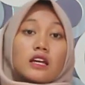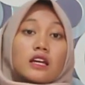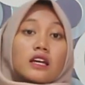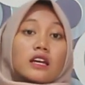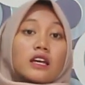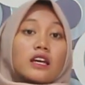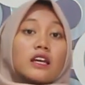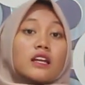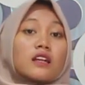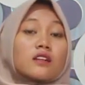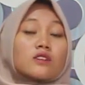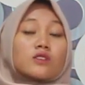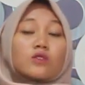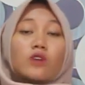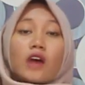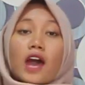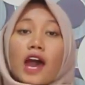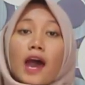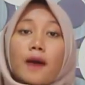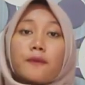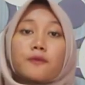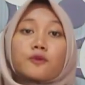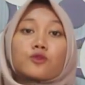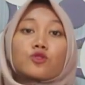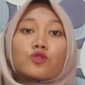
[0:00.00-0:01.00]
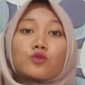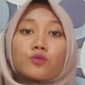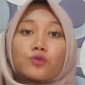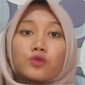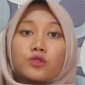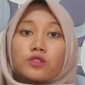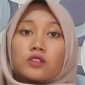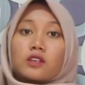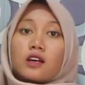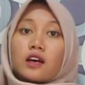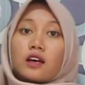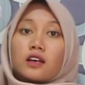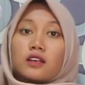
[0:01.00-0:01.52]
It also happened to
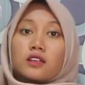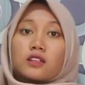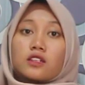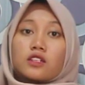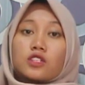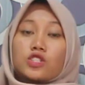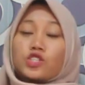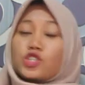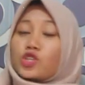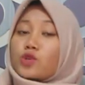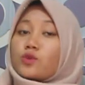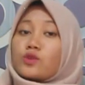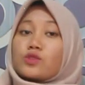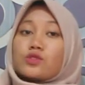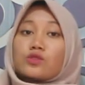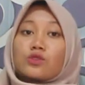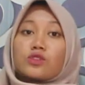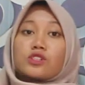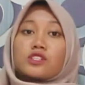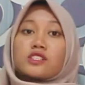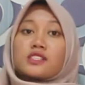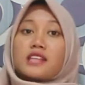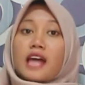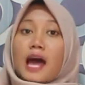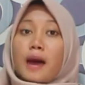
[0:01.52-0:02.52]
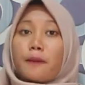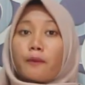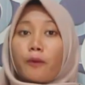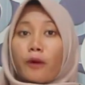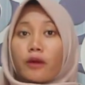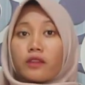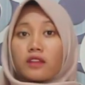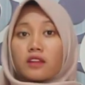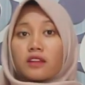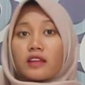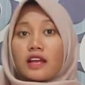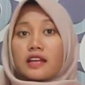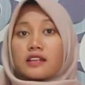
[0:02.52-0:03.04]
Bunda. She was so
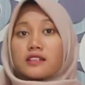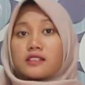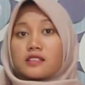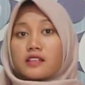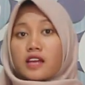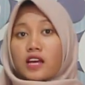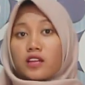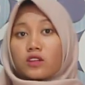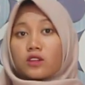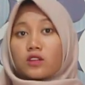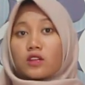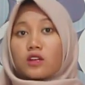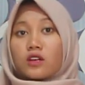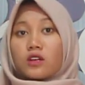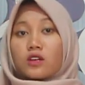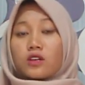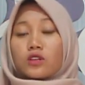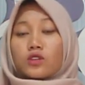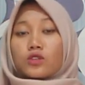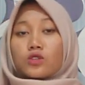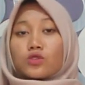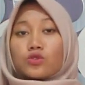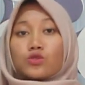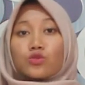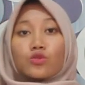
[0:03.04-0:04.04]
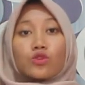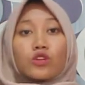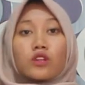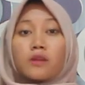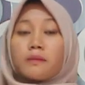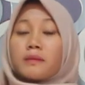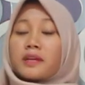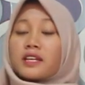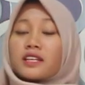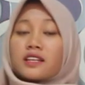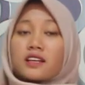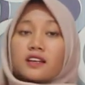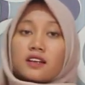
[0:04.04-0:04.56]
disappointed and sad to the
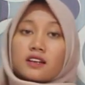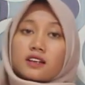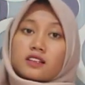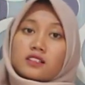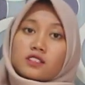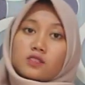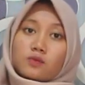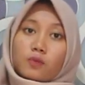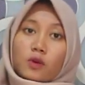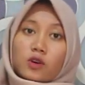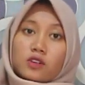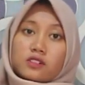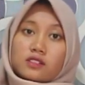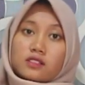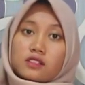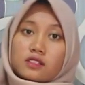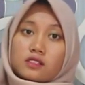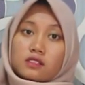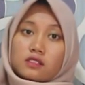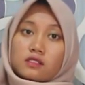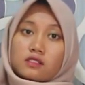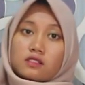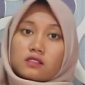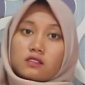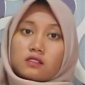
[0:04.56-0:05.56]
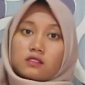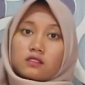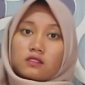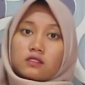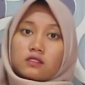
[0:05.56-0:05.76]
Minka responses,